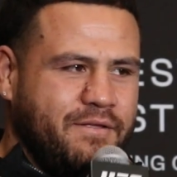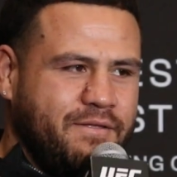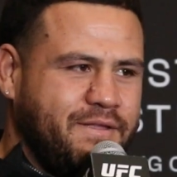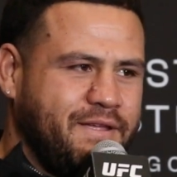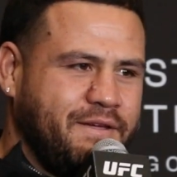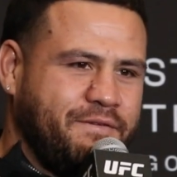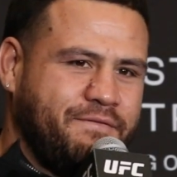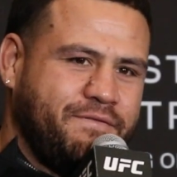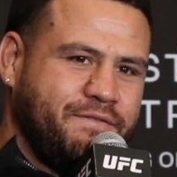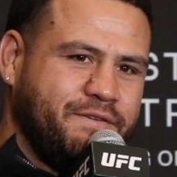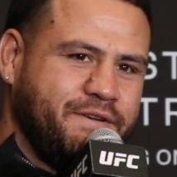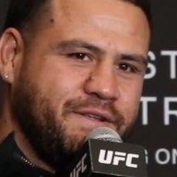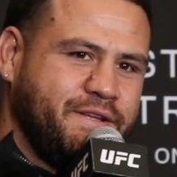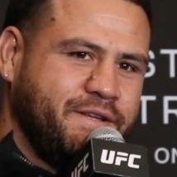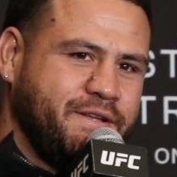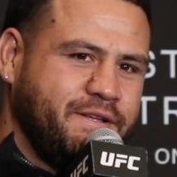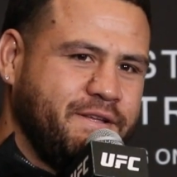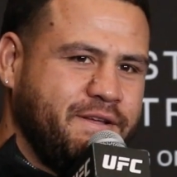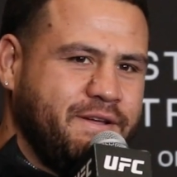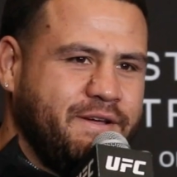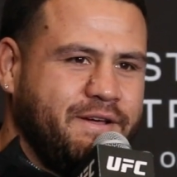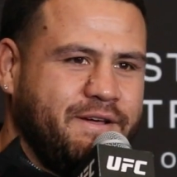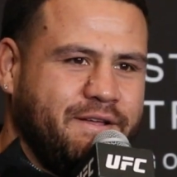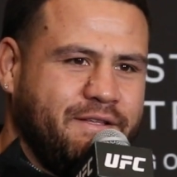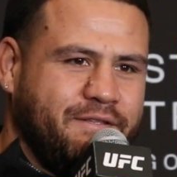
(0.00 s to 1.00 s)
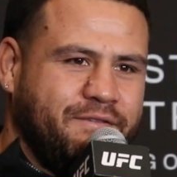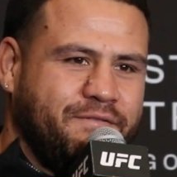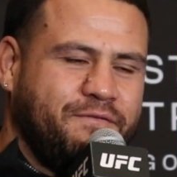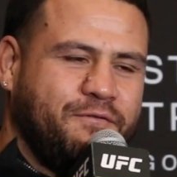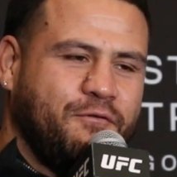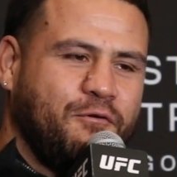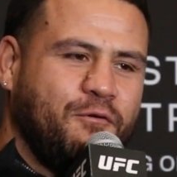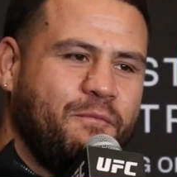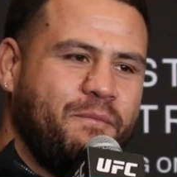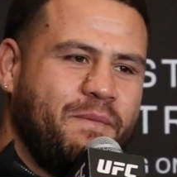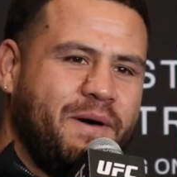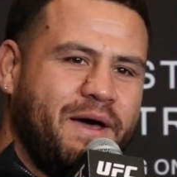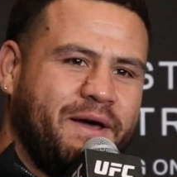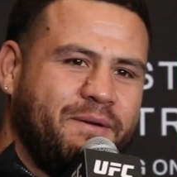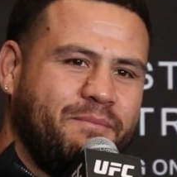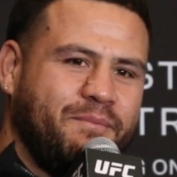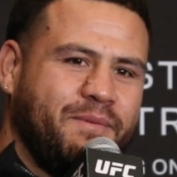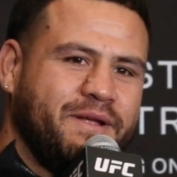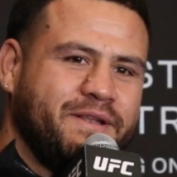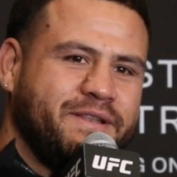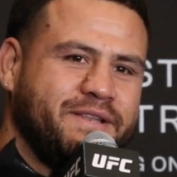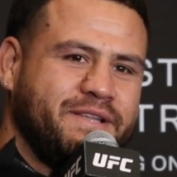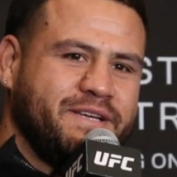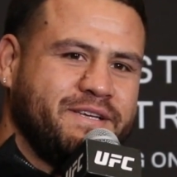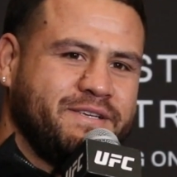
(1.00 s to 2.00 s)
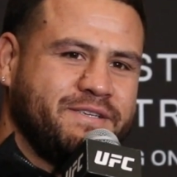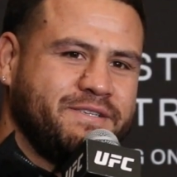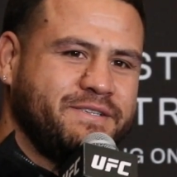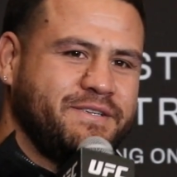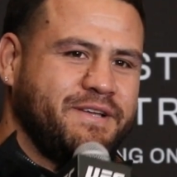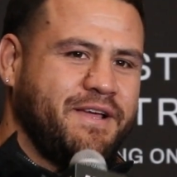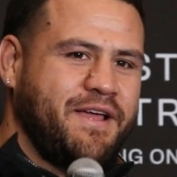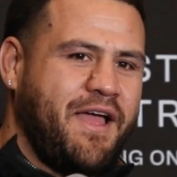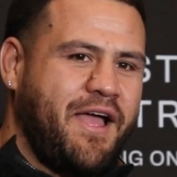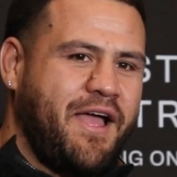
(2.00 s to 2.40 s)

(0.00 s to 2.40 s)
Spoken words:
Definitely. It's four Mad Mondays.